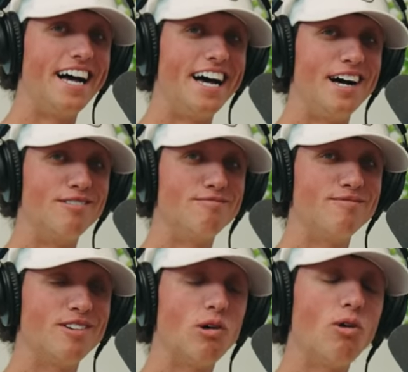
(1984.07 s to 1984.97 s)
Um,
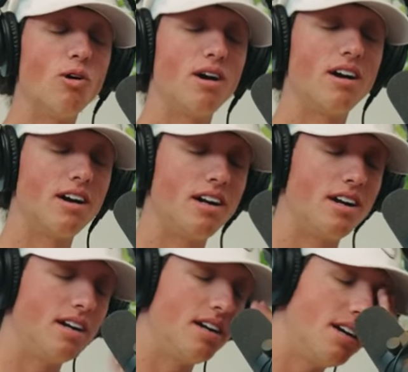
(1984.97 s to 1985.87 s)
or,
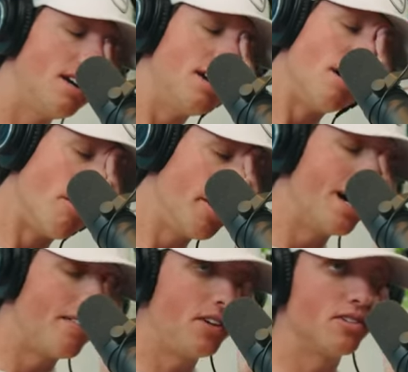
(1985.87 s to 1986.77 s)
or you
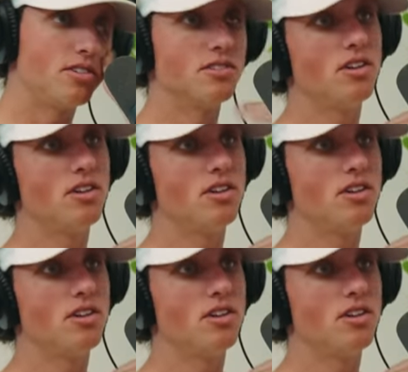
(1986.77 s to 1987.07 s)
have your your